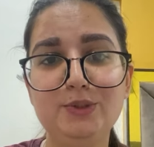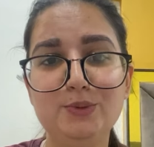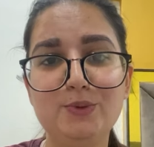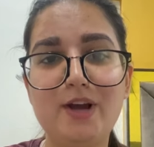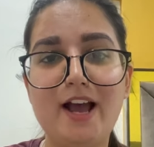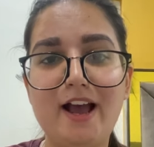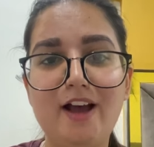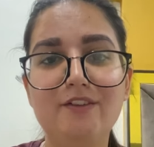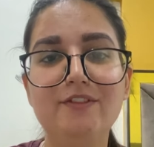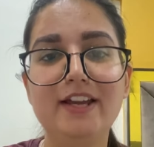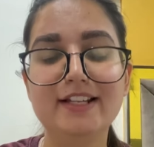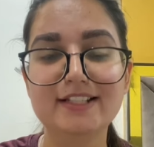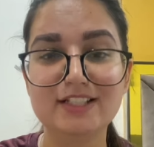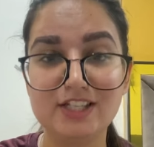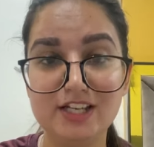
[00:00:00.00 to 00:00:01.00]
to have
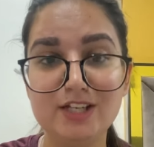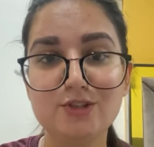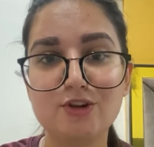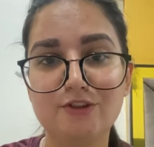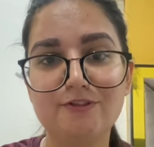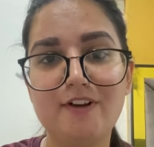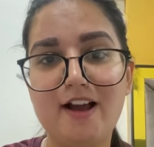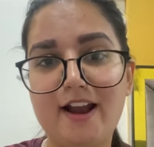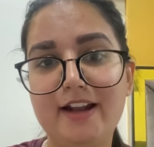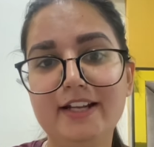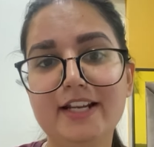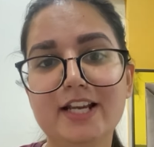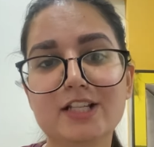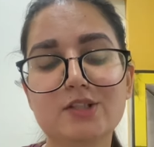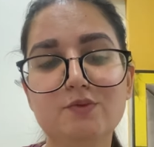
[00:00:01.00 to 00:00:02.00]
exchange of
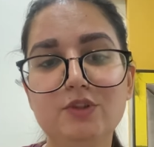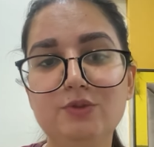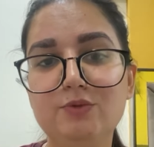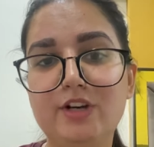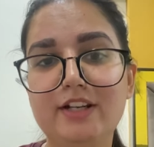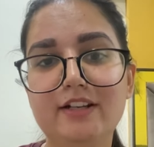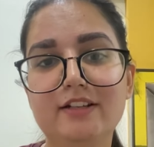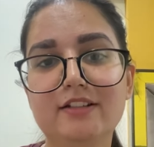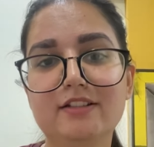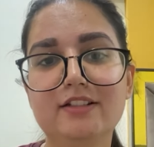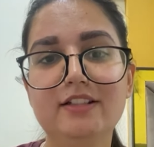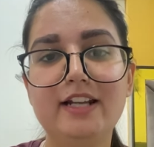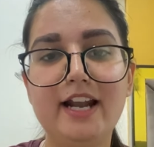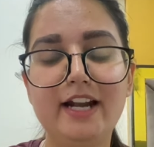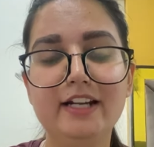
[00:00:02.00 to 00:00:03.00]
ideas with one
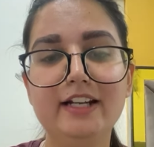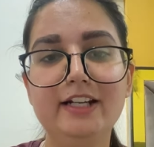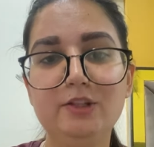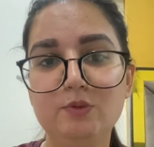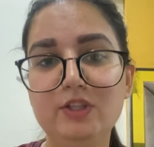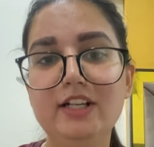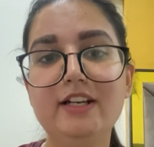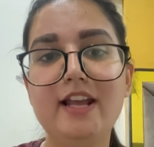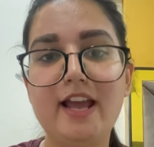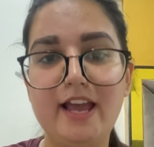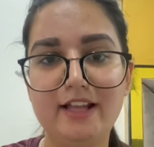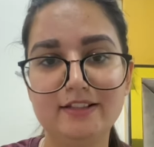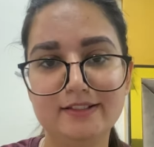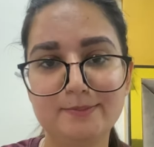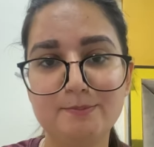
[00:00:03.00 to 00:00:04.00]
another, and it will
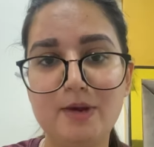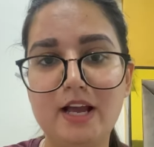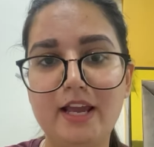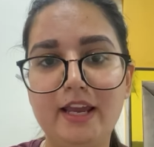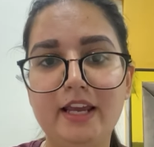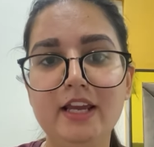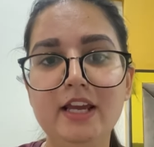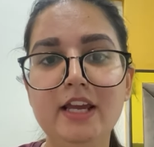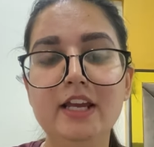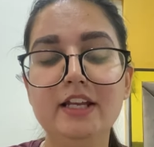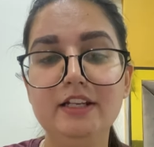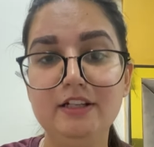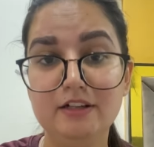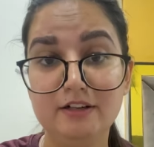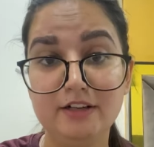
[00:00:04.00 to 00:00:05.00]
enhance my
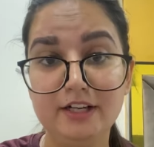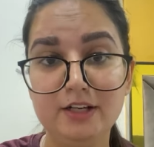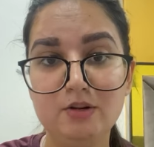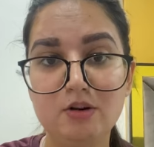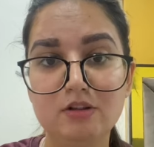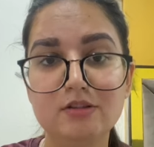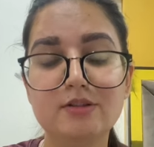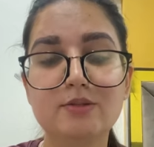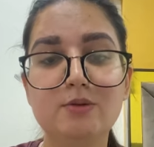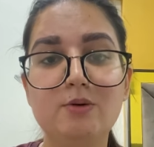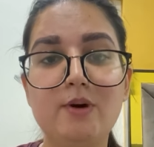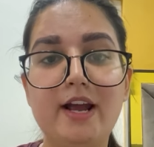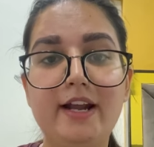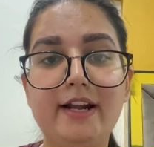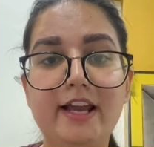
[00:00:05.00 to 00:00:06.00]
learning also,
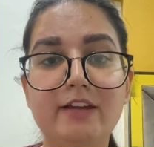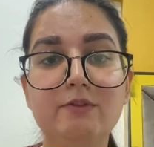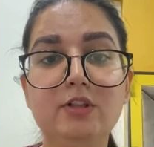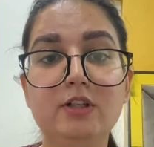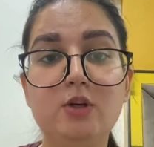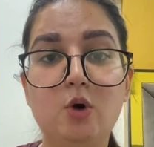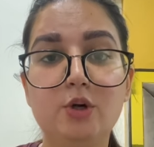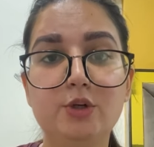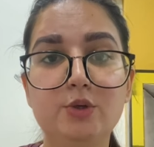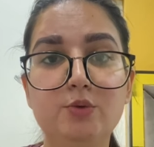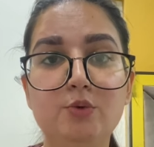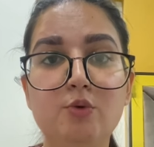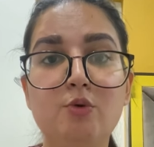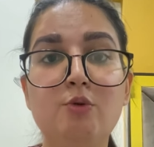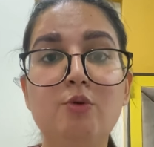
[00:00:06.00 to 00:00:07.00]
and I will got to
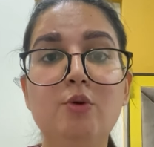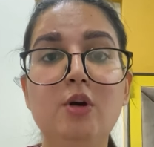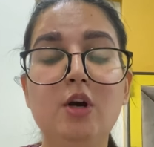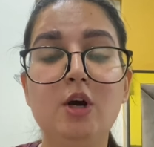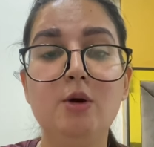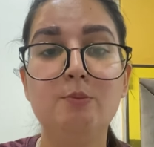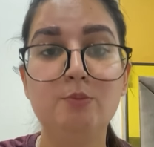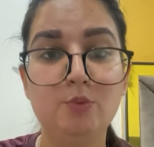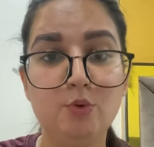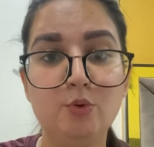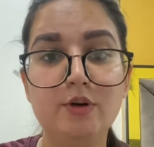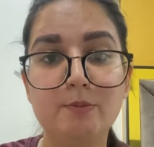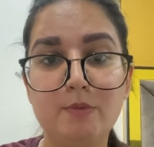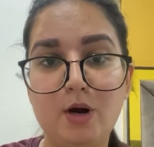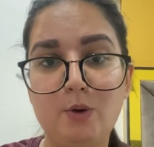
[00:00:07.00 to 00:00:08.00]
know
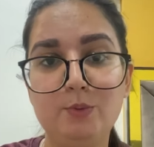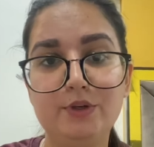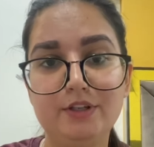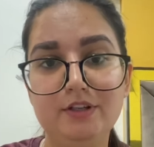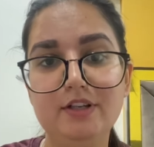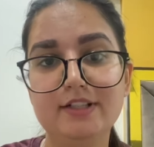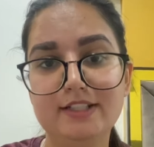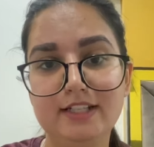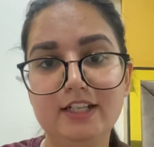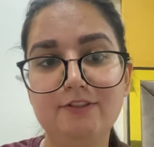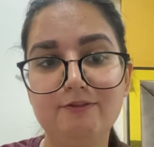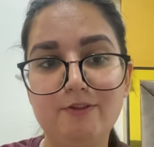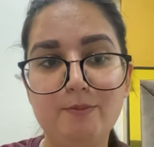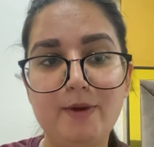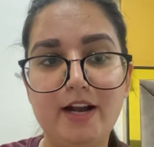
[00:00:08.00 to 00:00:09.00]
more about nursing
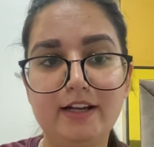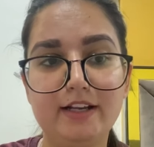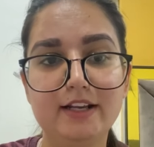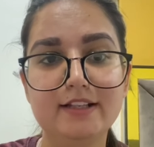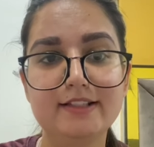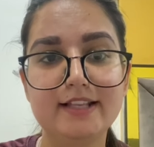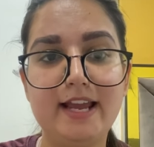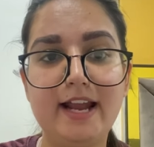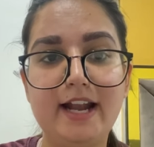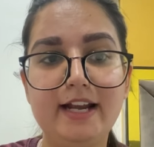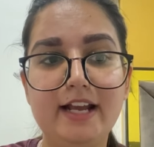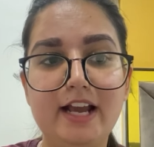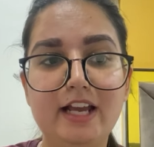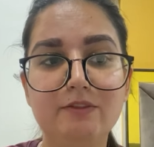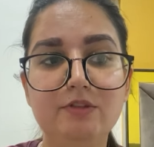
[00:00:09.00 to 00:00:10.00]
informatics,
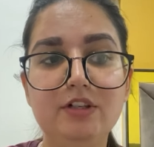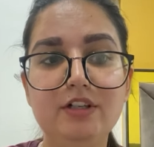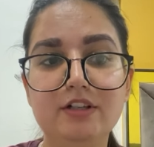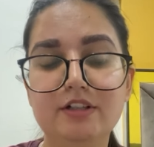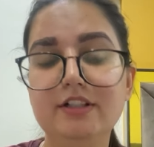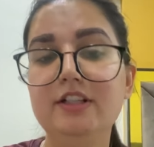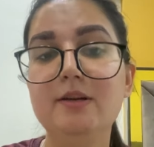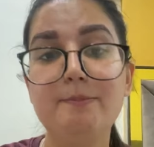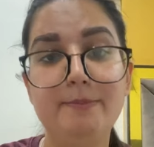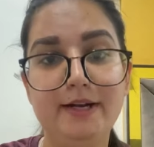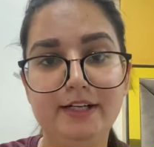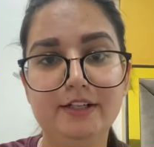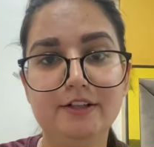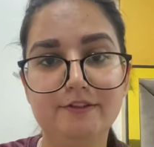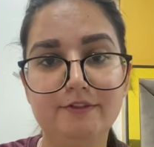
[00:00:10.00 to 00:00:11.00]
and I will learn in a
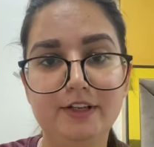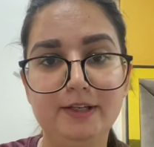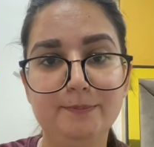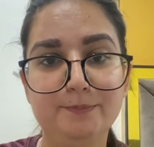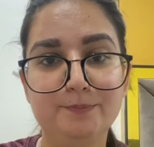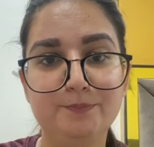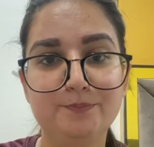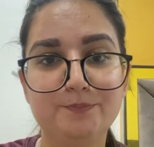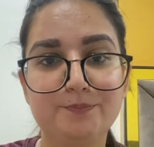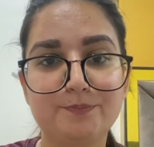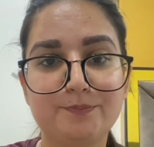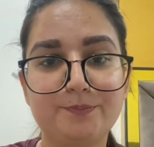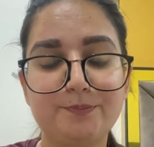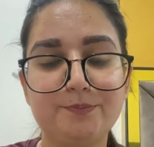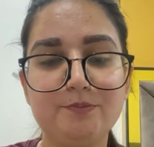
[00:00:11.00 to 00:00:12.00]
better way.
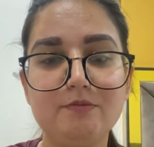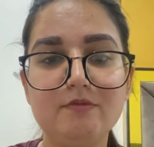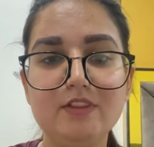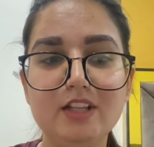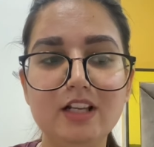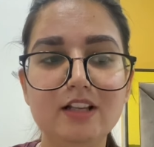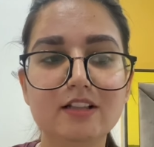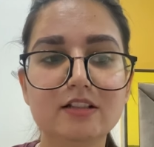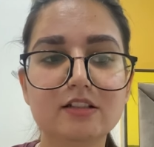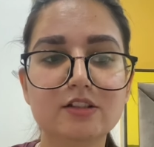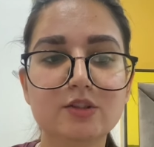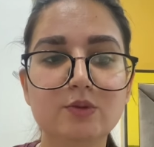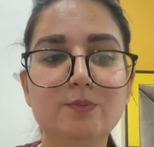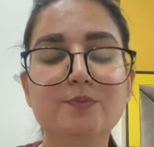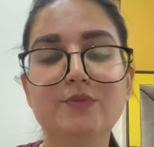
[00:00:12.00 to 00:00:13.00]

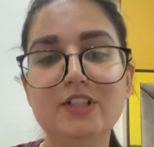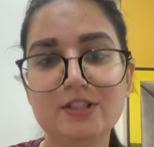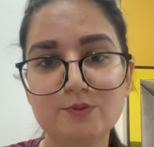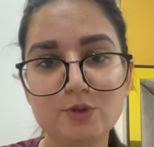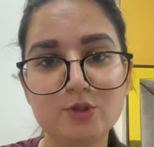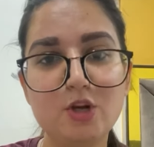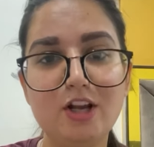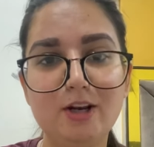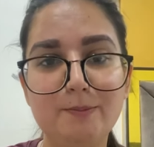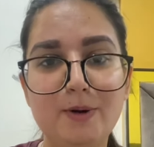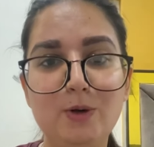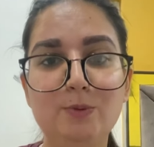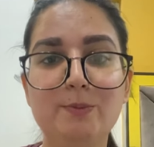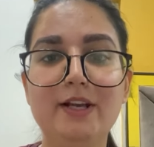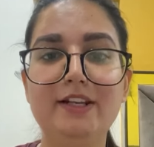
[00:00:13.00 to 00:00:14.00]
So this was all
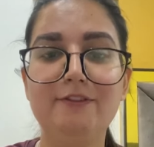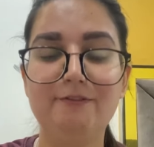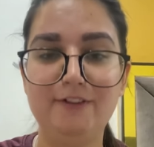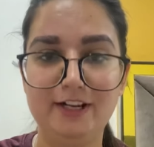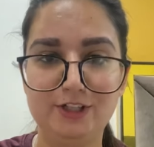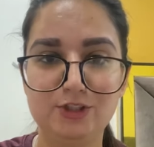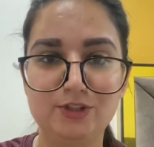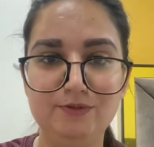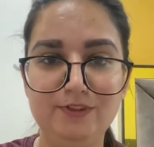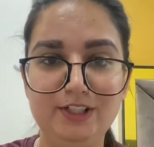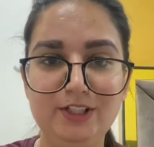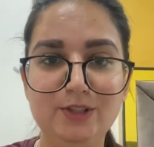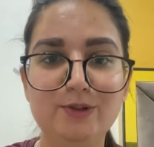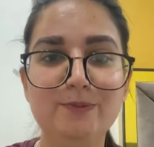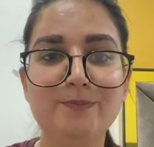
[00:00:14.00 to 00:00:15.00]
about my reflection
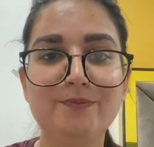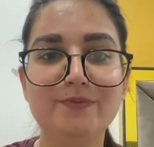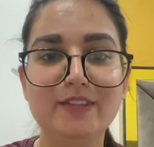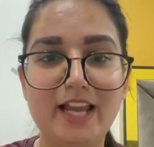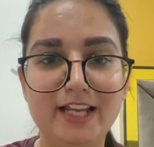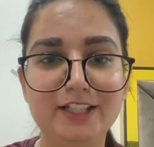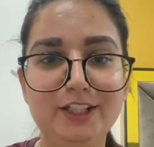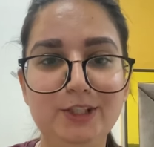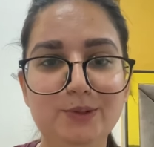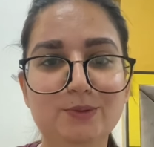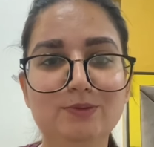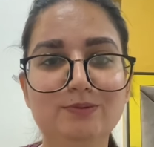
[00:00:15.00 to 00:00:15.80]
video. Thank you.